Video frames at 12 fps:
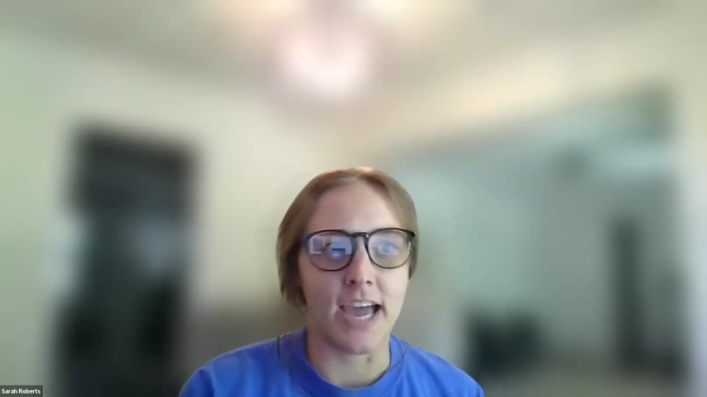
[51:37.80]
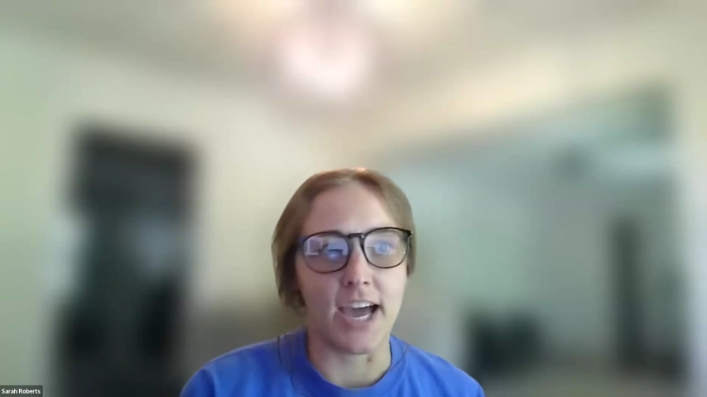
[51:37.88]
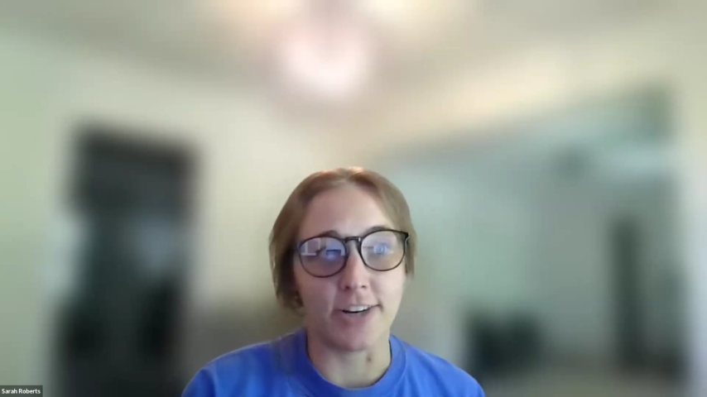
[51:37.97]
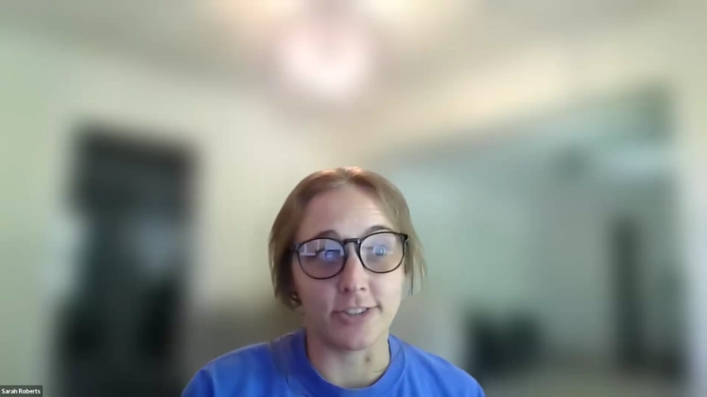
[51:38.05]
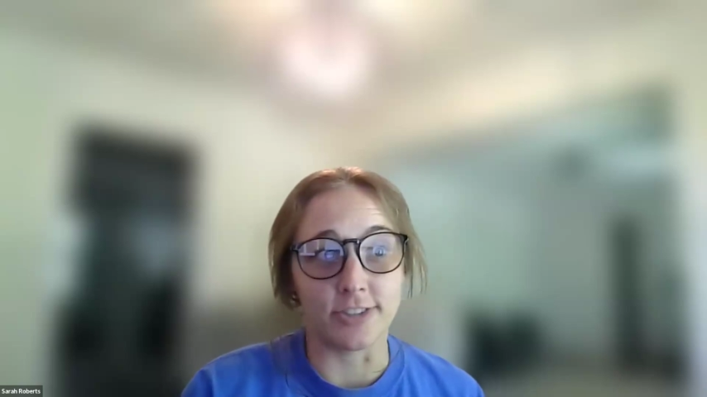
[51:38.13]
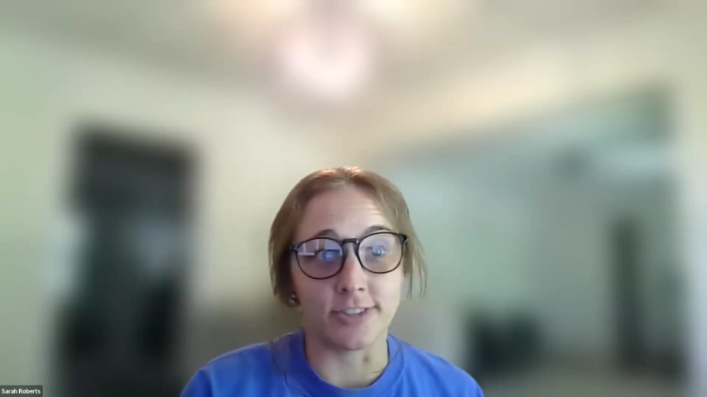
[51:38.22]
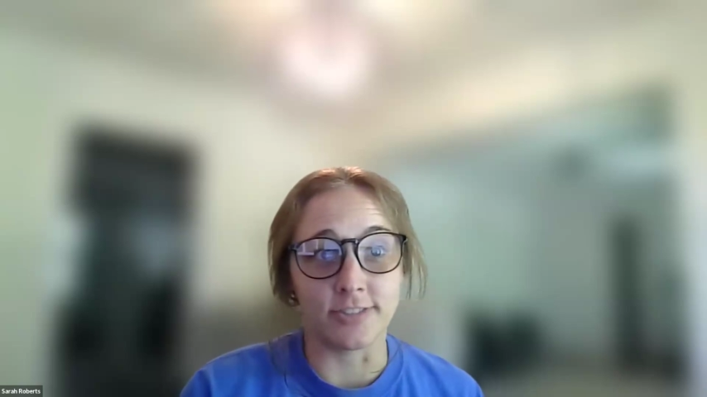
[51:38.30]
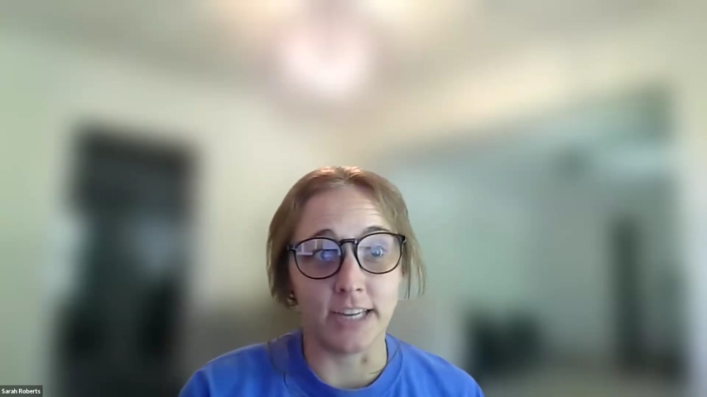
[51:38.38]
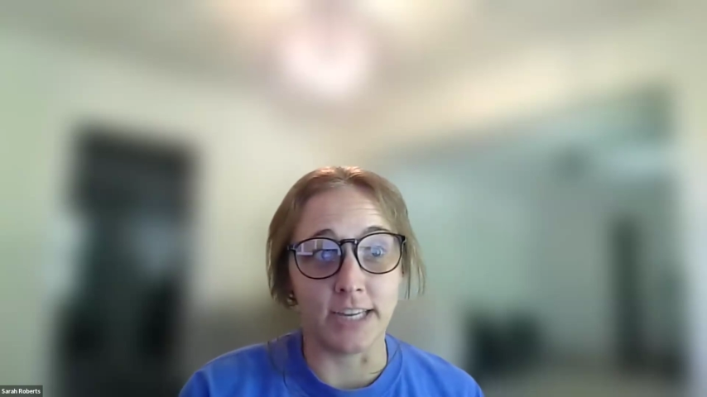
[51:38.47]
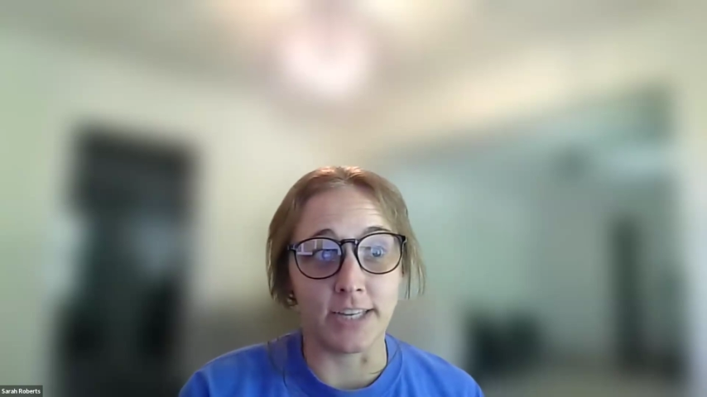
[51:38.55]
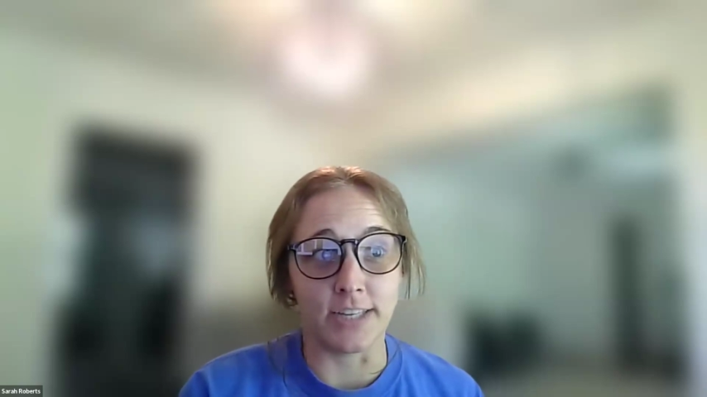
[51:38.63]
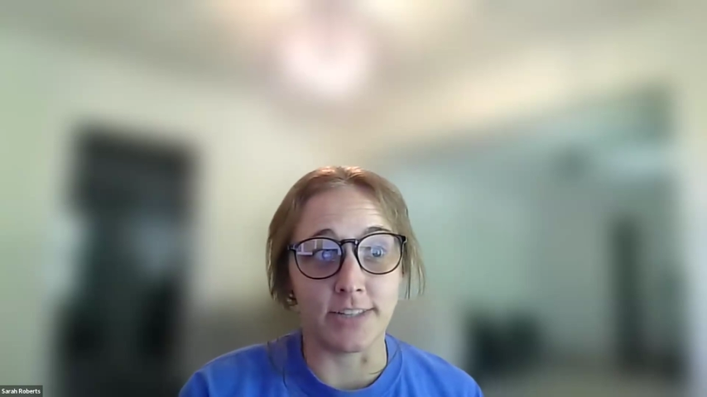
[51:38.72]
just
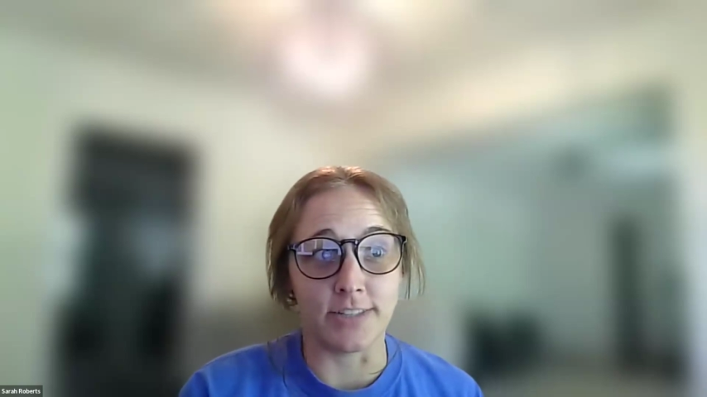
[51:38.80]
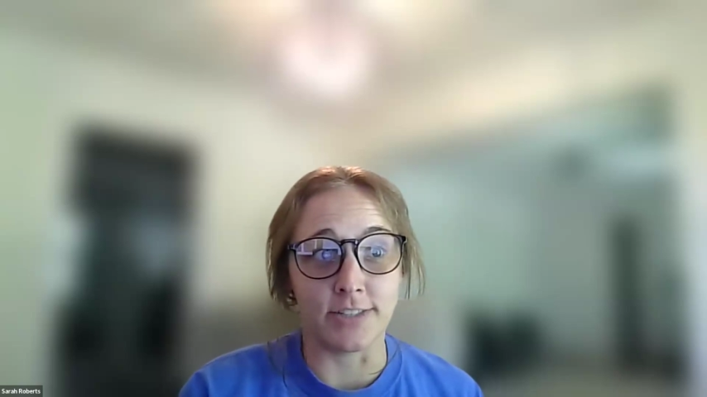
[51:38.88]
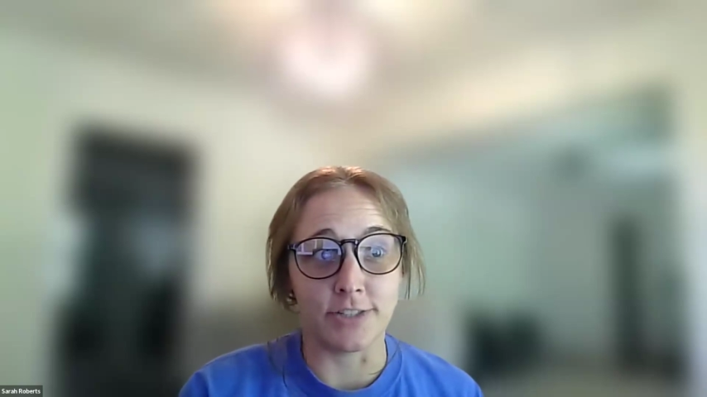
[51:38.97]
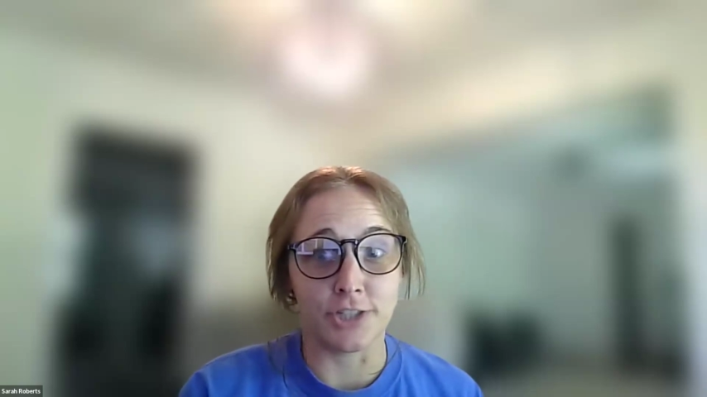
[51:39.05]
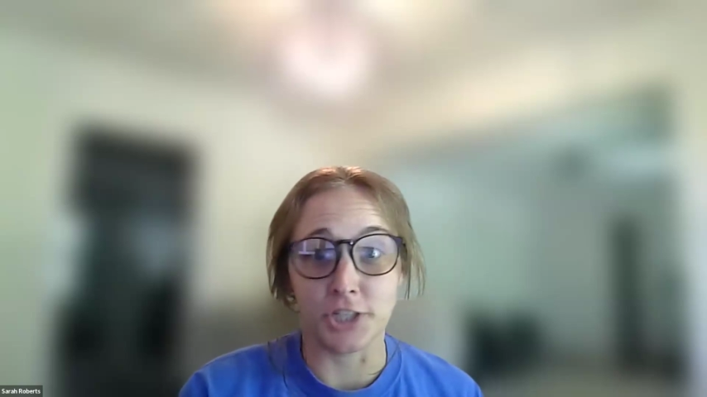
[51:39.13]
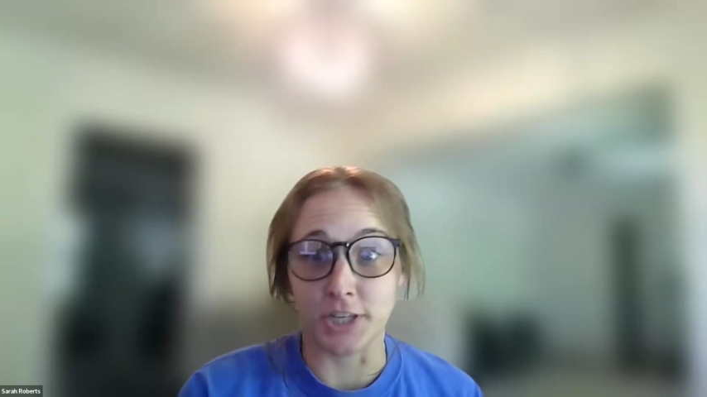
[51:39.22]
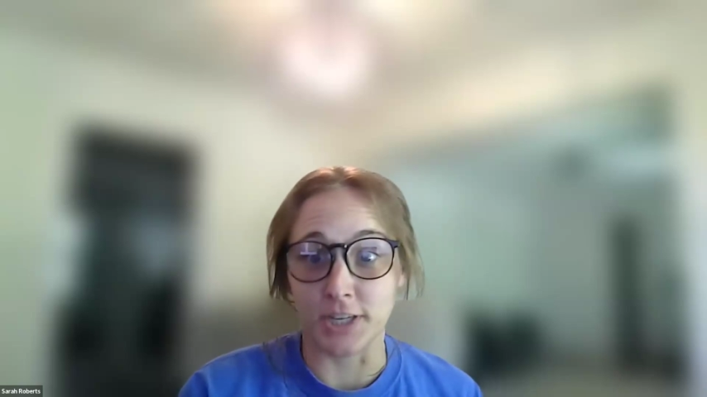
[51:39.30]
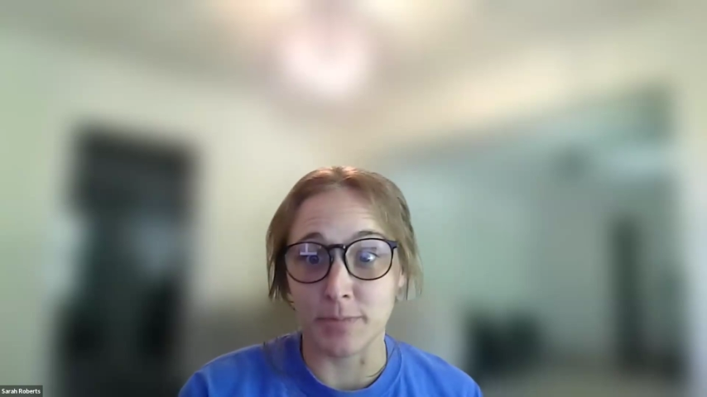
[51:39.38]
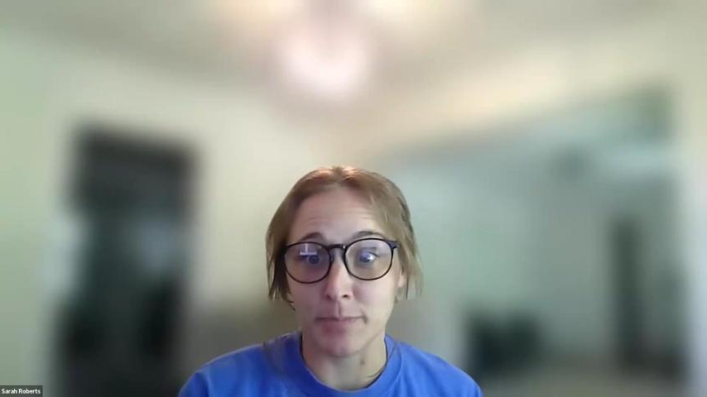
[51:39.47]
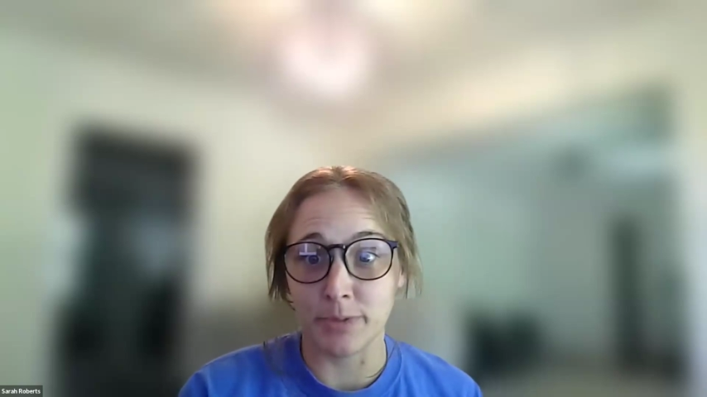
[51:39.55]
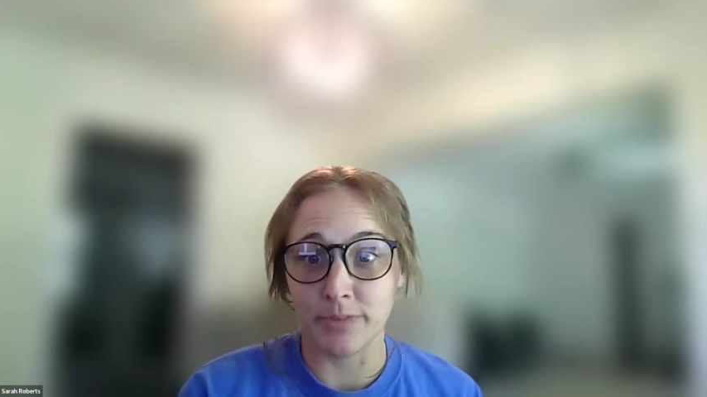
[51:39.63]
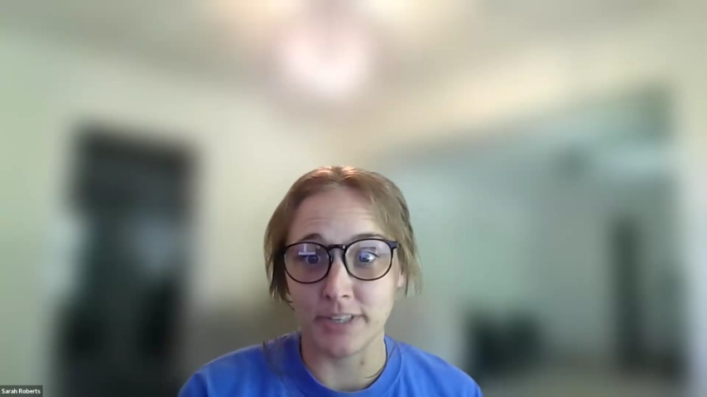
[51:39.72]
cattle and
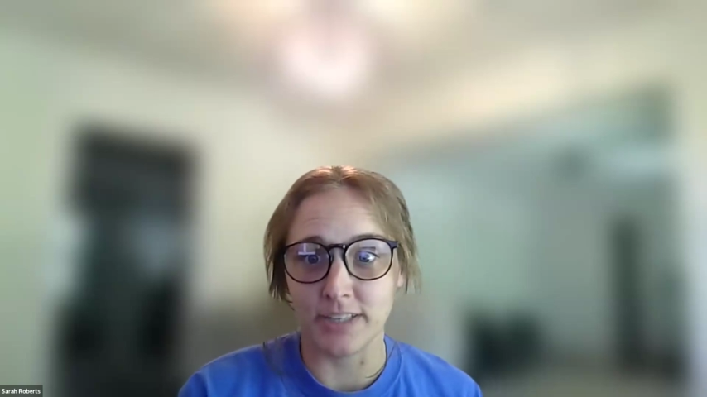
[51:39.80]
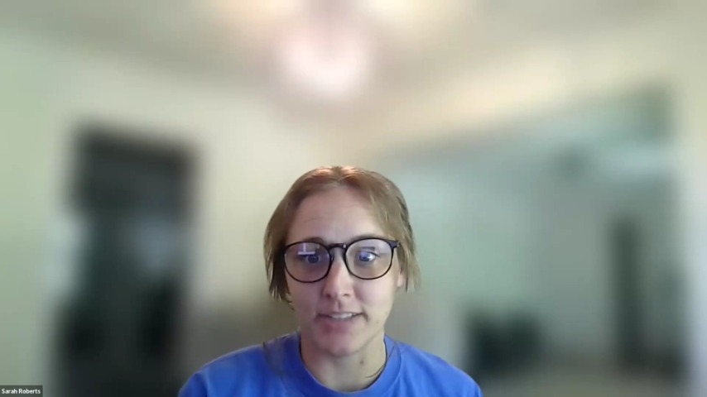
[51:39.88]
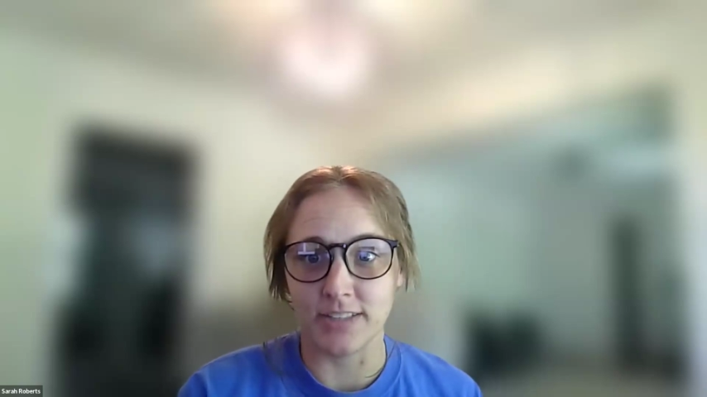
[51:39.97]
sheep.